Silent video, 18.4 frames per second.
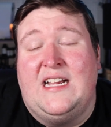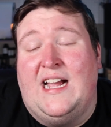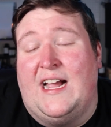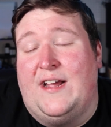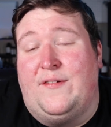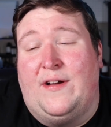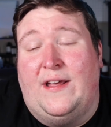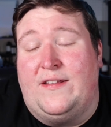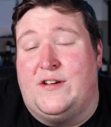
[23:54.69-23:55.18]

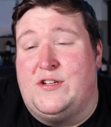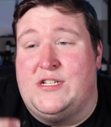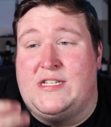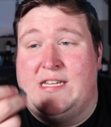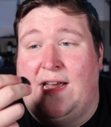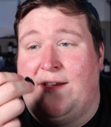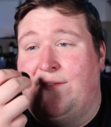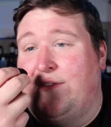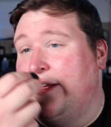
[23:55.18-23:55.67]
I'd rather
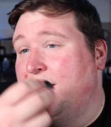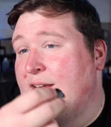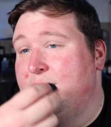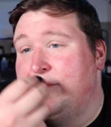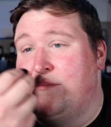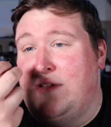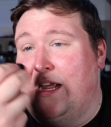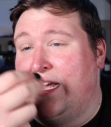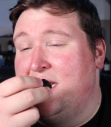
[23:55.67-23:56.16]
just have a
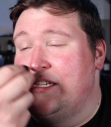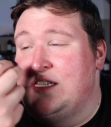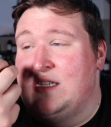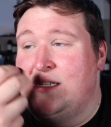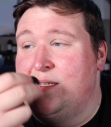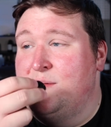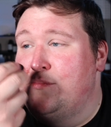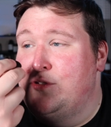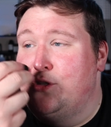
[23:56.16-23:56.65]

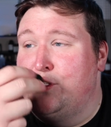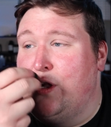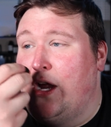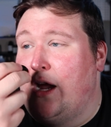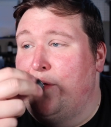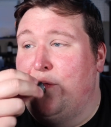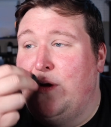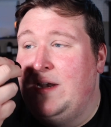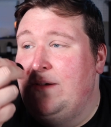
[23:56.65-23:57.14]
nice
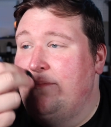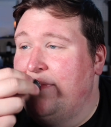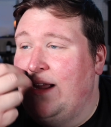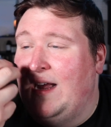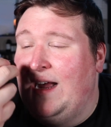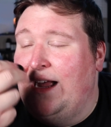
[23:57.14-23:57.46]
strong one,